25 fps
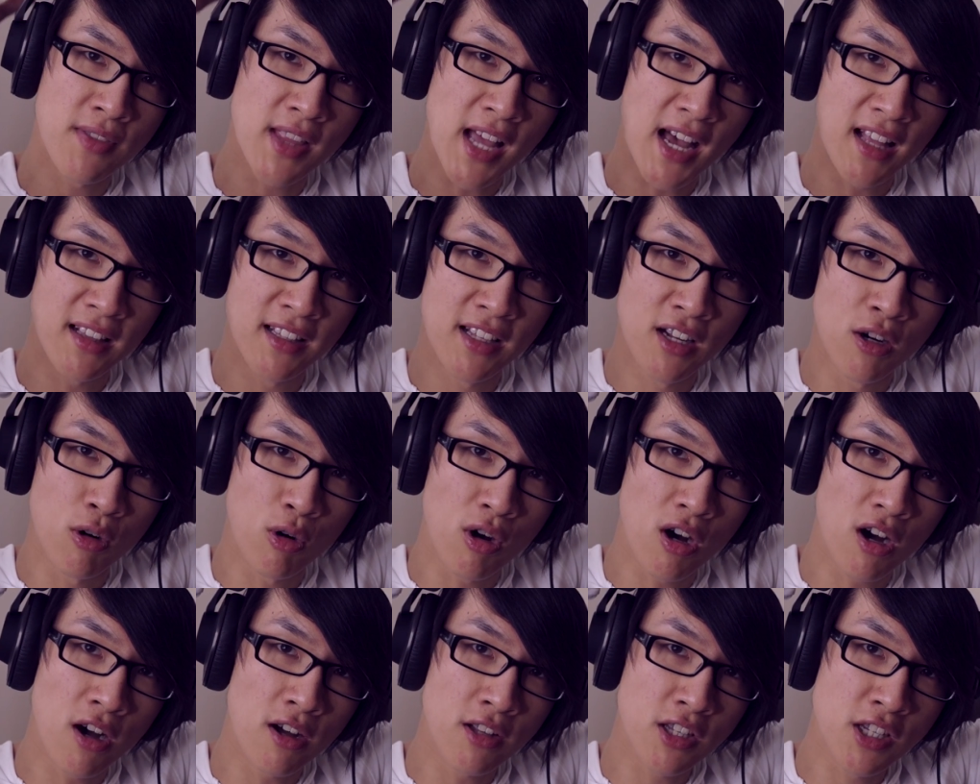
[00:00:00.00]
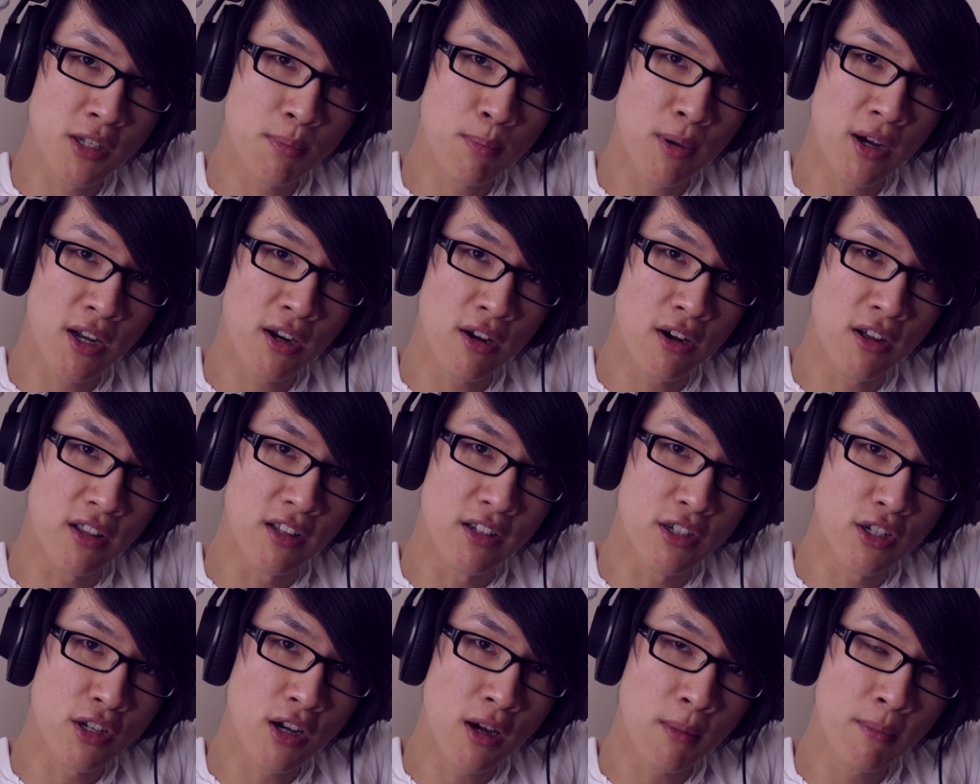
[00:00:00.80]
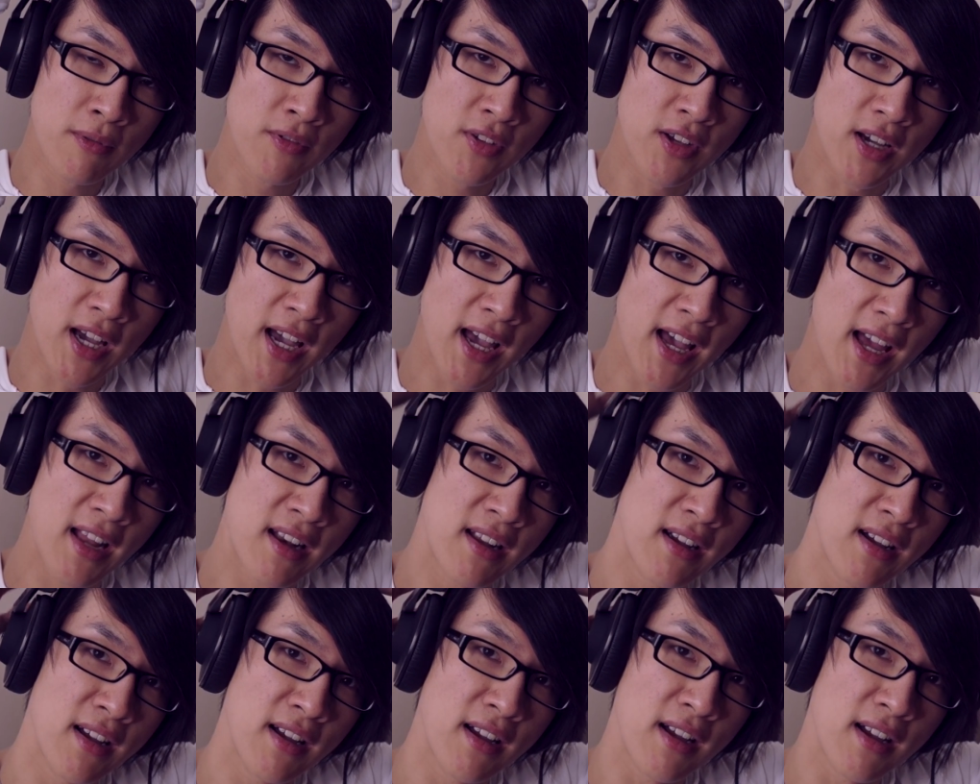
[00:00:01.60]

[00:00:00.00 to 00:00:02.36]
that little hot spot on the top of your head,